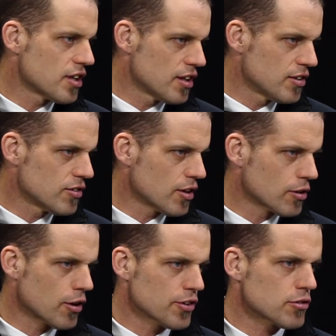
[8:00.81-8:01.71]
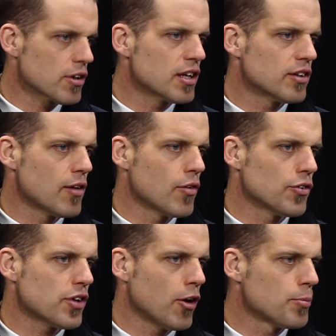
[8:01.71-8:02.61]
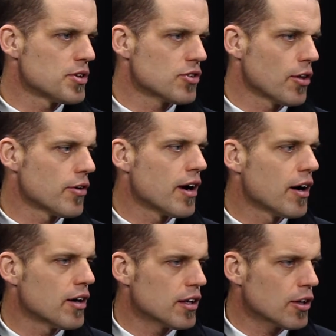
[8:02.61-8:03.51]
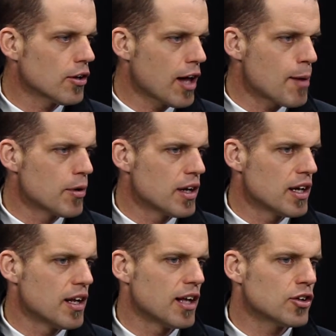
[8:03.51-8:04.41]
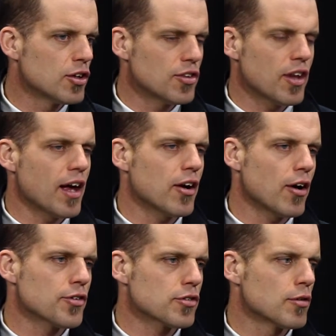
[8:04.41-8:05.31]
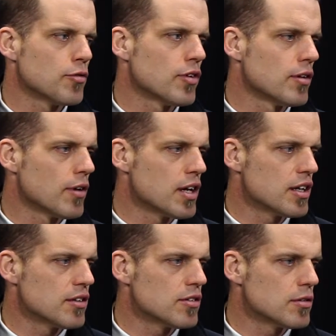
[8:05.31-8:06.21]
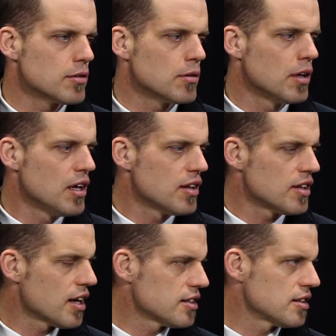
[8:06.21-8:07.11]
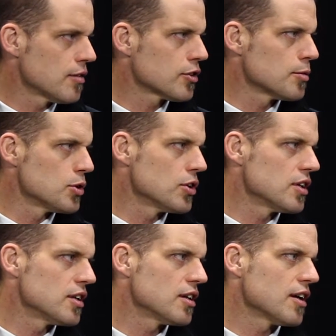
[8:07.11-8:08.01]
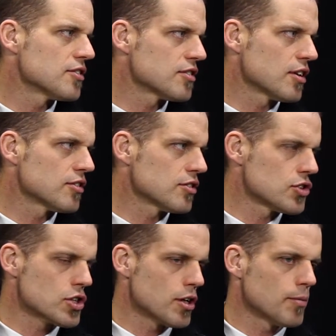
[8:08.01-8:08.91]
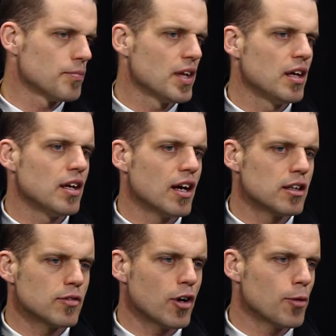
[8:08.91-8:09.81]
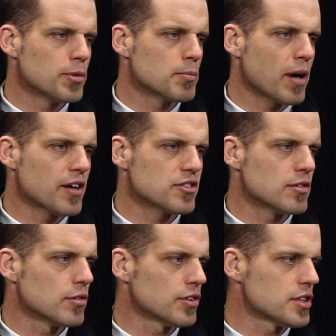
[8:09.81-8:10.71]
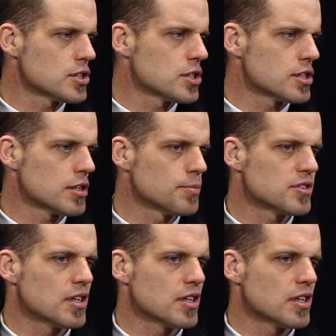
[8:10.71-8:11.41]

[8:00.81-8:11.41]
kids across grade levels help each other out and collaborate, and couldn't that also fit right into the idea of community and citizenship and developing positive relationships?